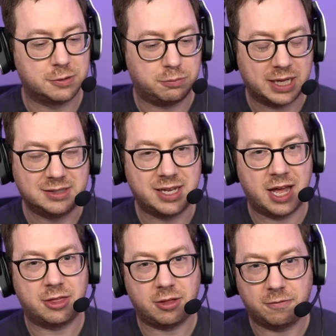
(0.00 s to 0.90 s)
play
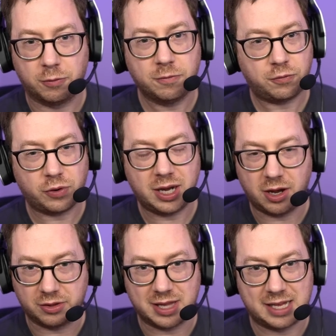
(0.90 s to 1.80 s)
death for free
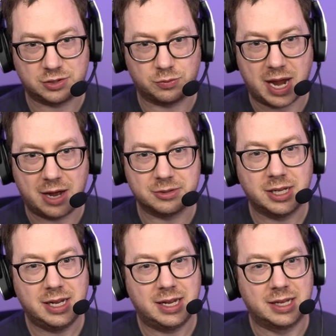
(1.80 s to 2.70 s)
on the last round.
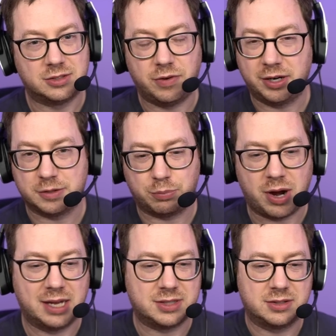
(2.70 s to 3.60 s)
It's very
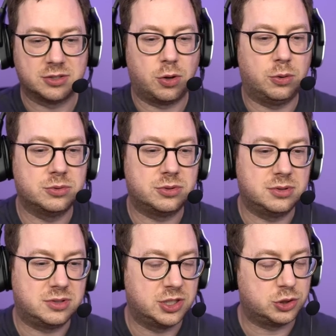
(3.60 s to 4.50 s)
surprising. This whole
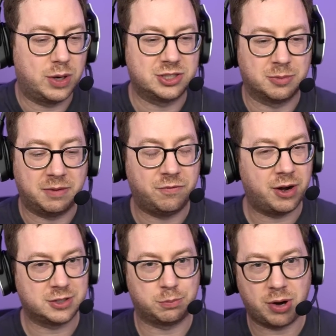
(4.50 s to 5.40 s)
situation can be
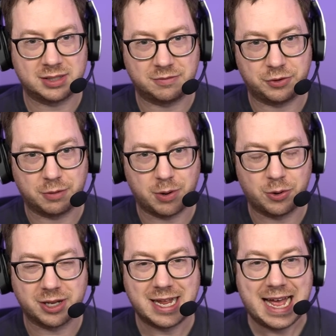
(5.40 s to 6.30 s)
very surprising for the
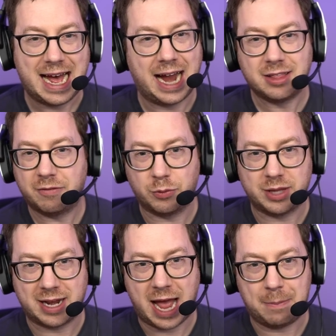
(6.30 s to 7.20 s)
opponent. I love it when
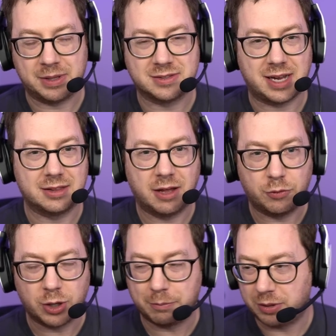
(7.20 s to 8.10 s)
that happens. I love
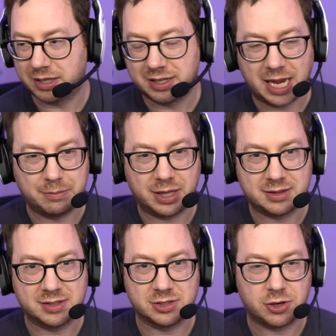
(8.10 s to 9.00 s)
it when I'm playing a game
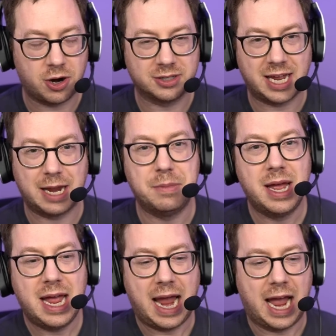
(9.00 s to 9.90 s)
like this, a card game,
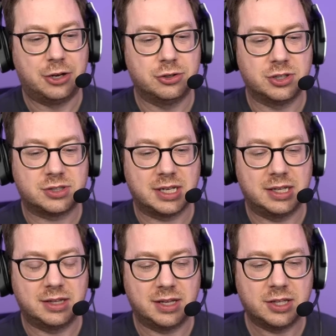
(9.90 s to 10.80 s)
and you're just...
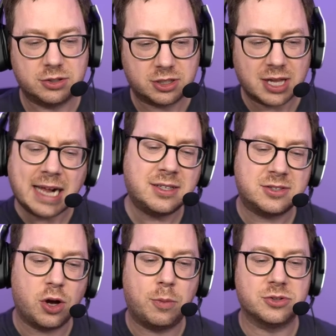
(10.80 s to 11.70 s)
It, it,
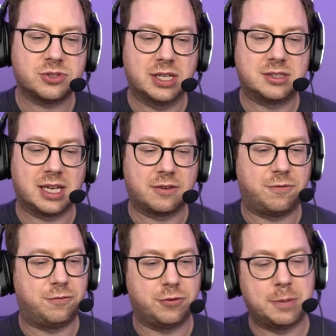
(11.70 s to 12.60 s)
Galactus almost, it's like
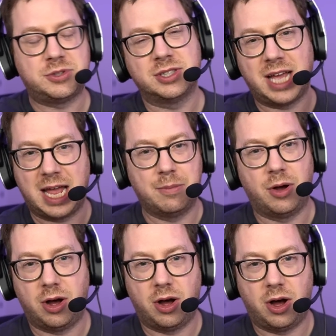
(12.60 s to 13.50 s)
flips the game
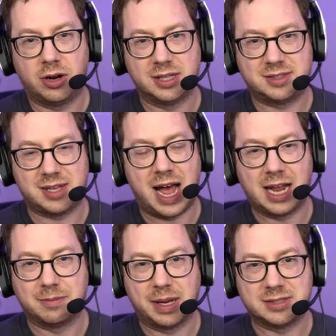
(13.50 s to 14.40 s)
on its
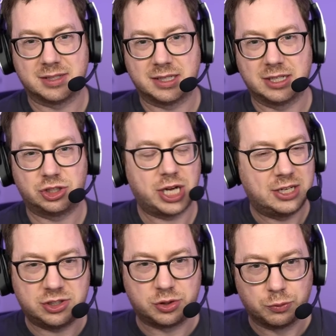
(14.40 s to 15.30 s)
side, basically. It
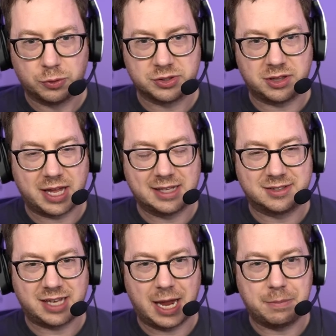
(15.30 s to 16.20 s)
changes the rules of the
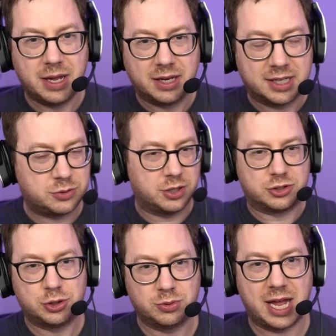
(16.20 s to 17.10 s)
landscape, gets rid of
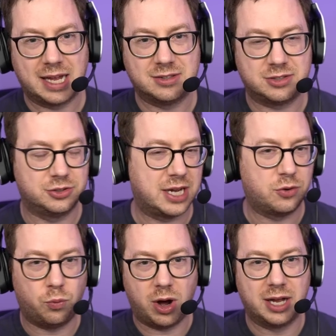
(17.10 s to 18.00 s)
two lanes, you're down
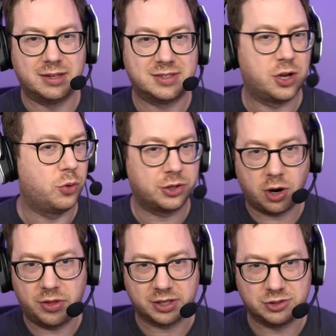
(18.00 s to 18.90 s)
to one. This is the only
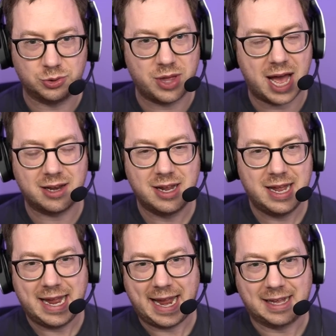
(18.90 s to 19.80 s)
card that can do that.
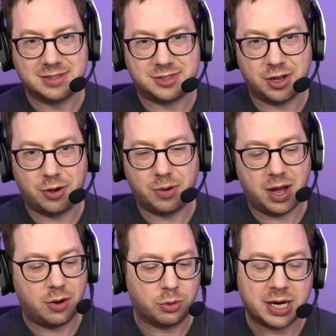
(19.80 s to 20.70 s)
And so
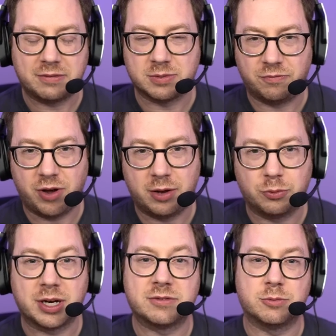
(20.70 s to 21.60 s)
uh, we're going to have some fun.
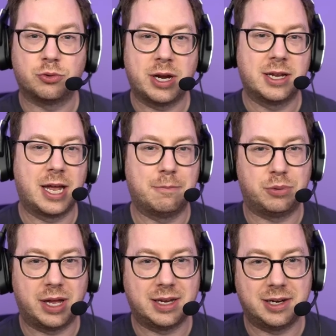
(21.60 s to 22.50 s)
We're going to have some great
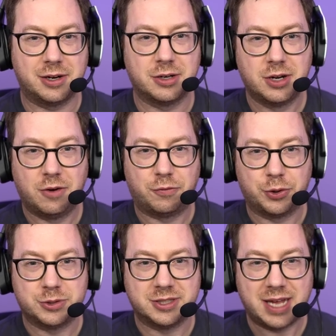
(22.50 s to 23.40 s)
gameplay here for
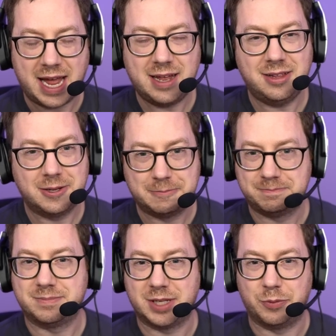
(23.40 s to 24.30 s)
you today.
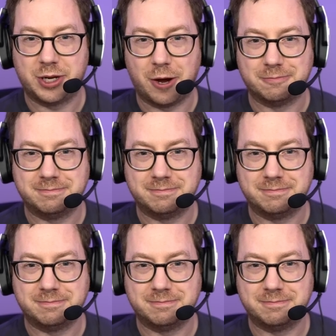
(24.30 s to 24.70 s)
Here we go.